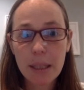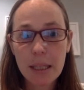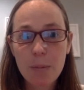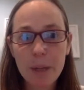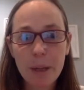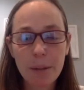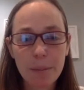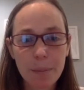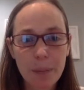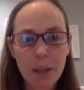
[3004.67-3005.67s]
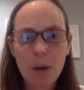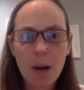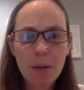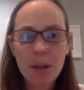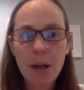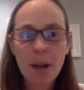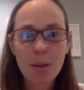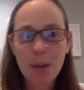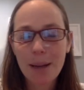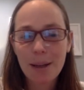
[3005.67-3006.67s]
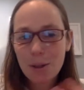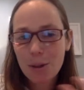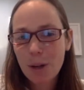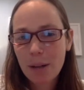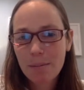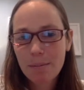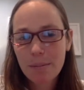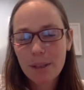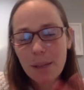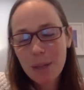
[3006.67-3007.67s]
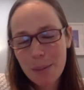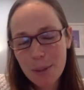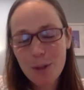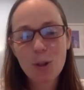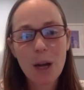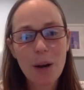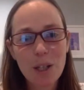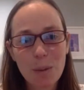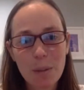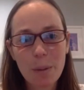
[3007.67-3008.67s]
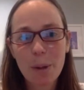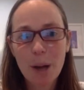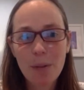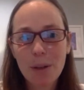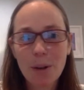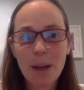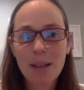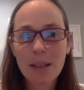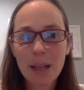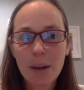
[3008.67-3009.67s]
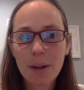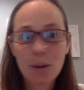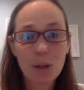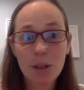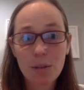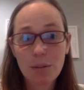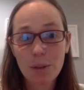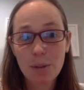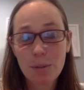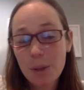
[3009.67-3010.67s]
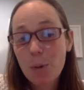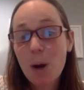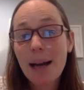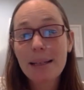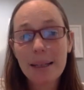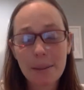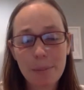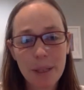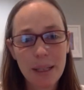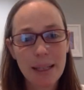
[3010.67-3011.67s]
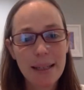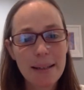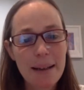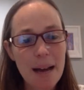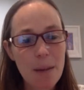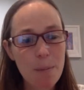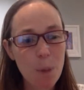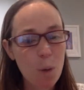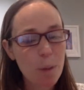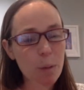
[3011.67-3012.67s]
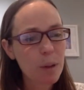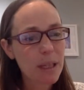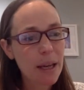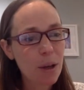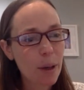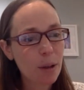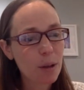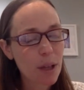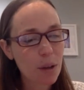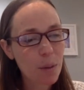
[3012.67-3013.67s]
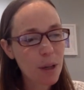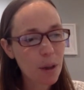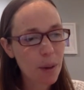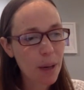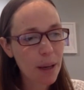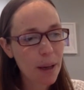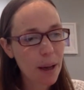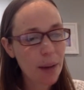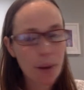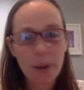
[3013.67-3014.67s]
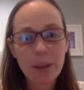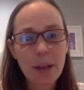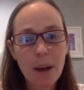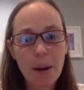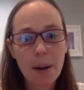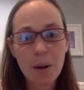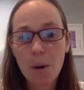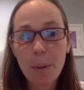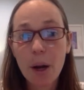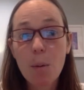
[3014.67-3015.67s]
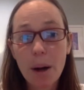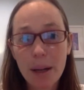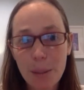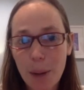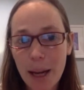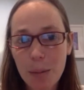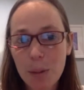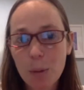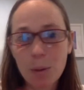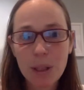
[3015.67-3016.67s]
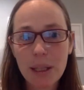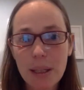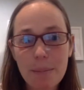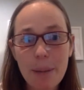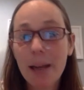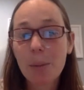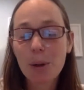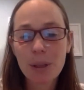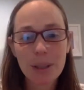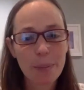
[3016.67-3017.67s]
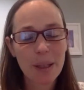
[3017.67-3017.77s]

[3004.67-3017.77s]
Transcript: seem real, and they're often not threatening. So they're not. Sometimes they're scary to people, but often they're not scary. They're just, you know, surprising. Um, or people will say, you know, I looked out the window and I, I thought I saw, you know, a bear walking by. People will see animals.